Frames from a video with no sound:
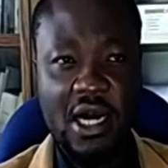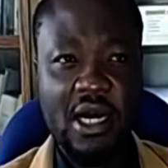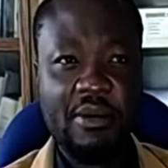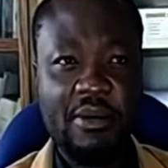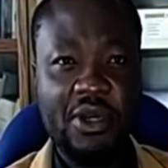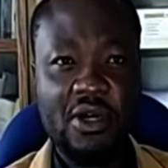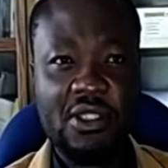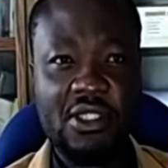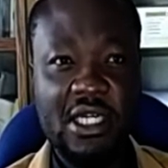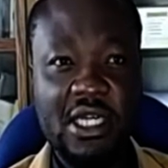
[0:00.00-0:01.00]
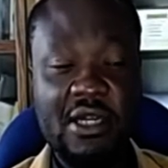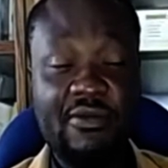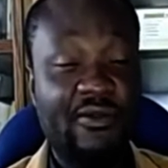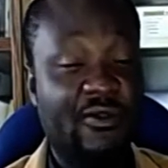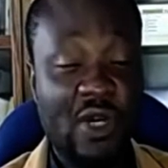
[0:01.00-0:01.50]
because if you
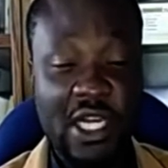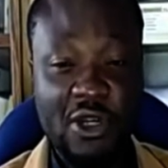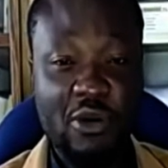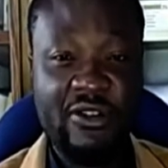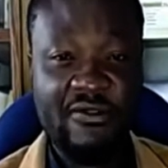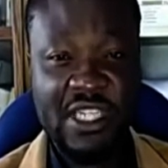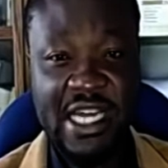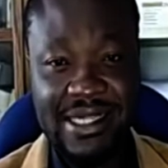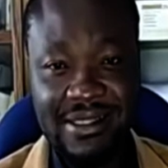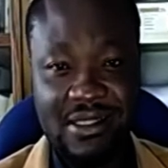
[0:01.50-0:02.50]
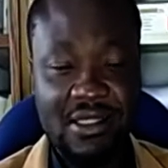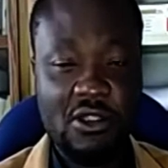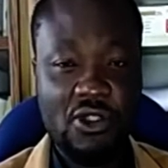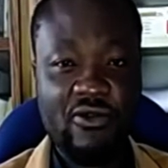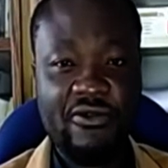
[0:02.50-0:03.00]
look at the number of deaths
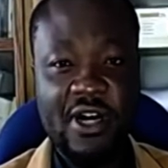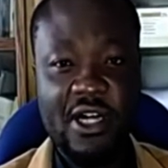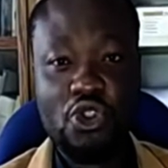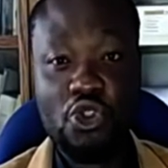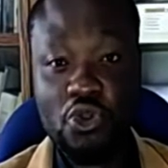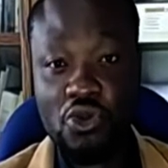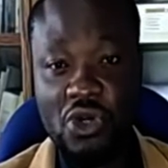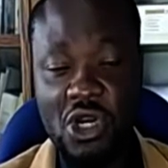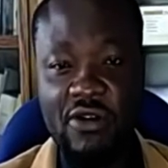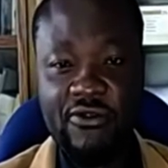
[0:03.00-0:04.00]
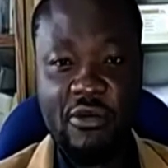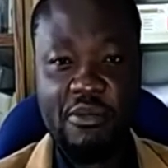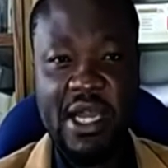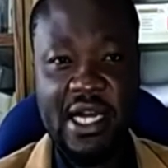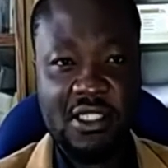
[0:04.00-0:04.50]
out
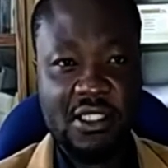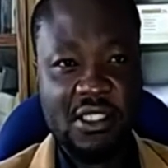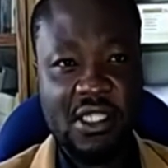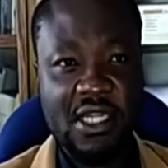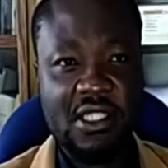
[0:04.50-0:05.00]
of state